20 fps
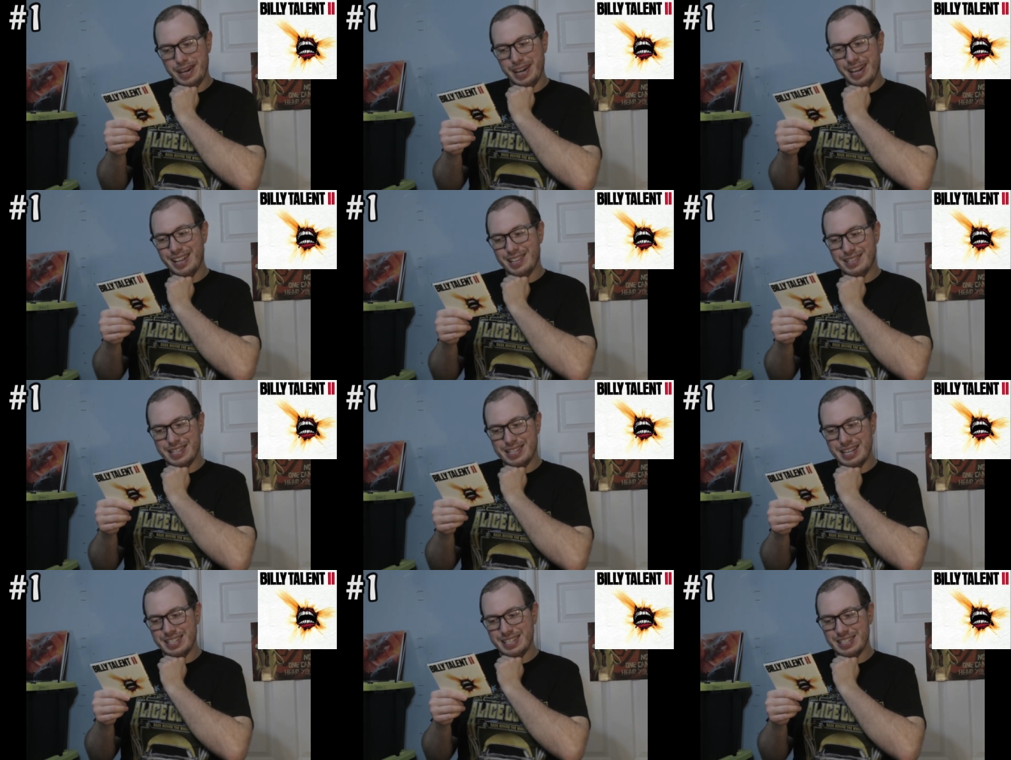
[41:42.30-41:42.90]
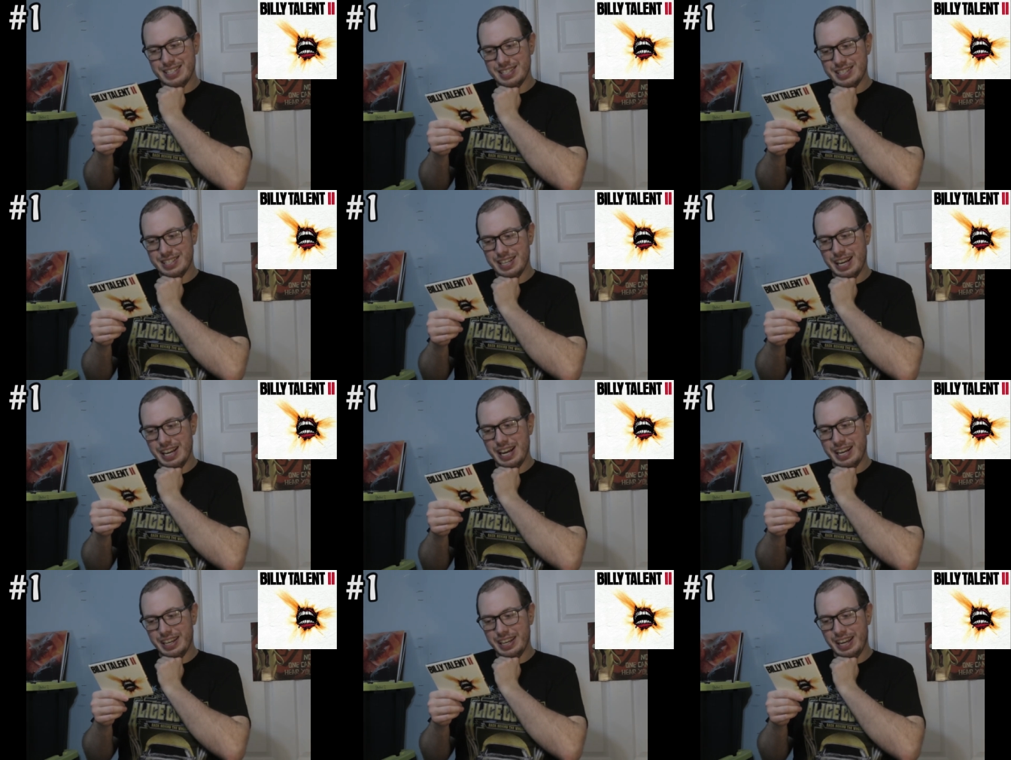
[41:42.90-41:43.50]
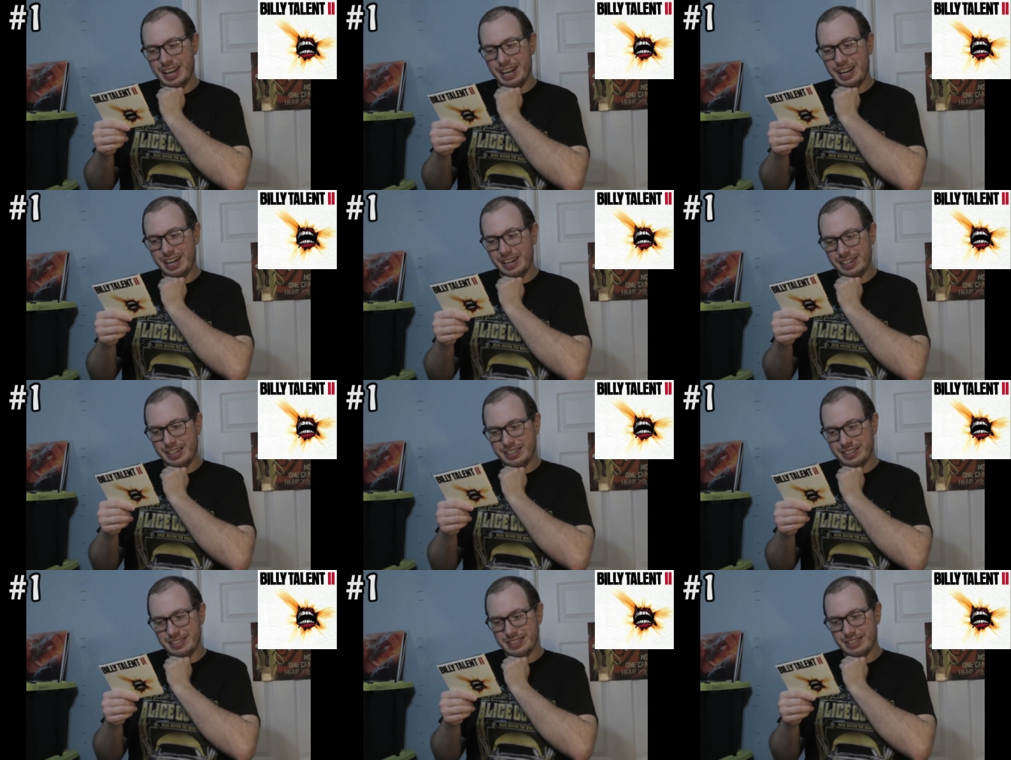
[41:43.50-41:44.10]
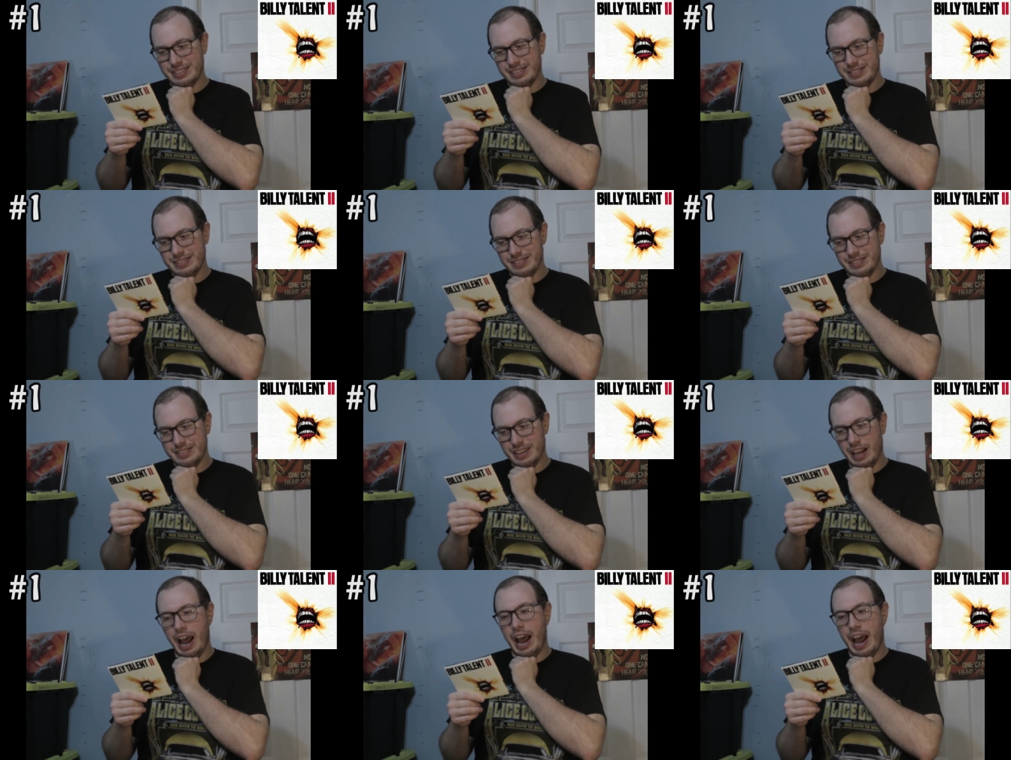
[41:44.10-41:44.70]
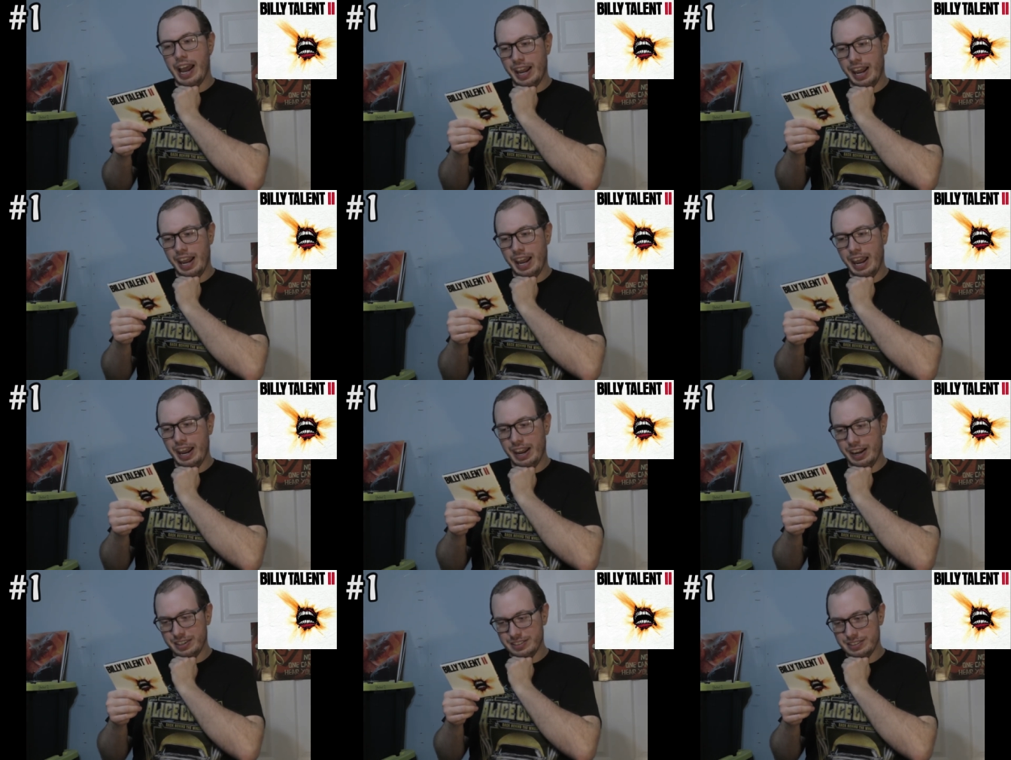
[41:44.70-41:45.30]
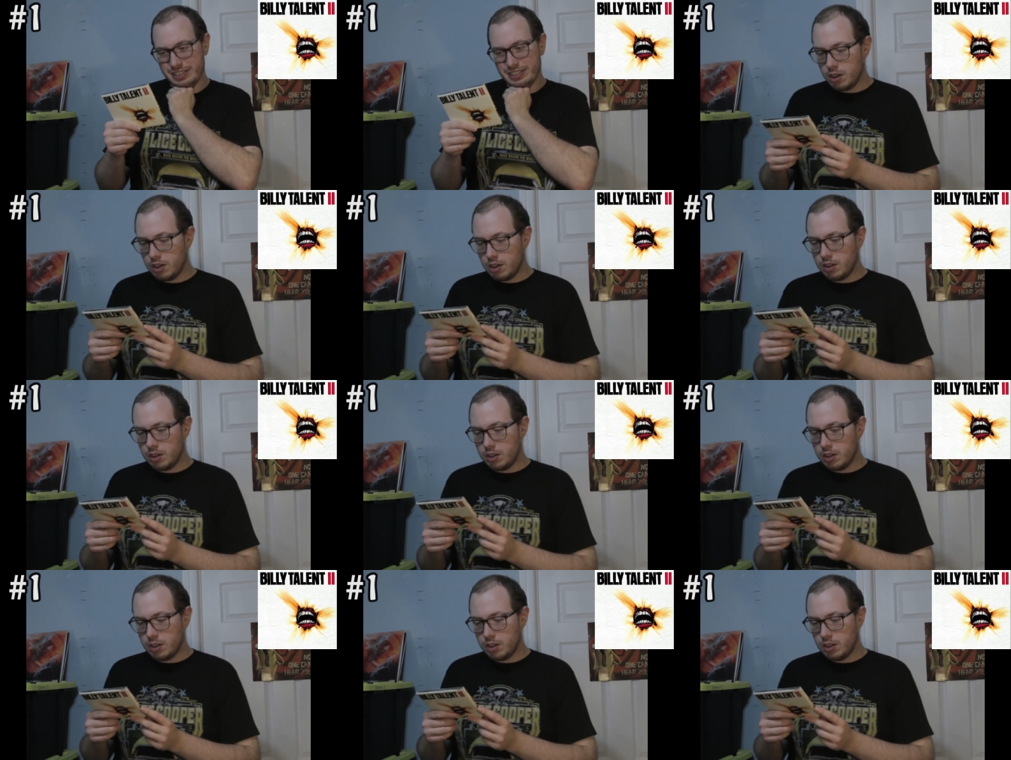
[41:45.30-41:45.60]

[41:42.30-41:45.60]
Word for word: that's I can't, I can't.